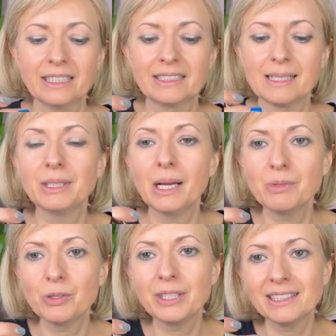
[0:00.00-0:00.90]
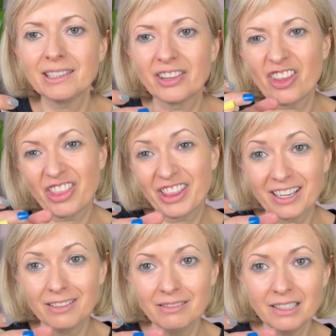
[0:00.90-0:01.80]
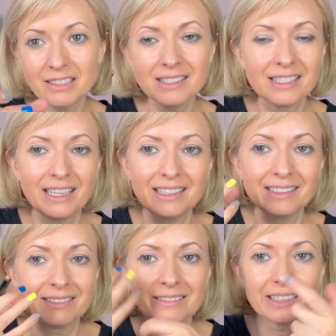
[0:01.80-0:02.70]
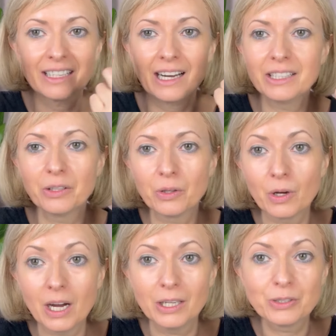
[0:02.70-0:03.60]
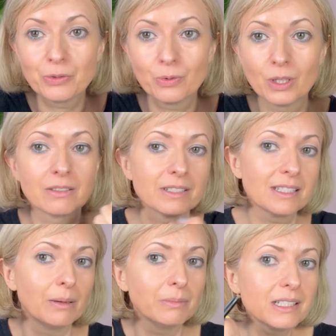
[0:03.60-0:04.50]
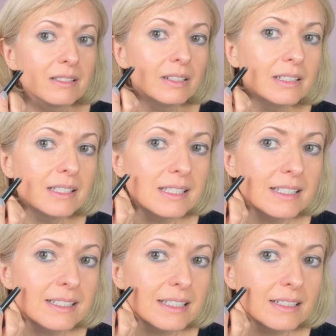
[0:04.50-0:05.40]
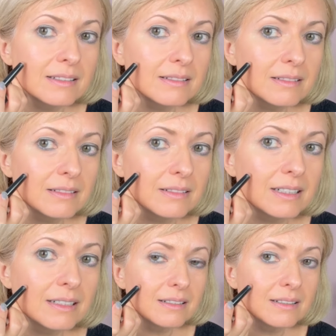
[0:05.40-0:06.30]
like sometimes you get the thicker ones and like i don't know how to work with them this one is easy look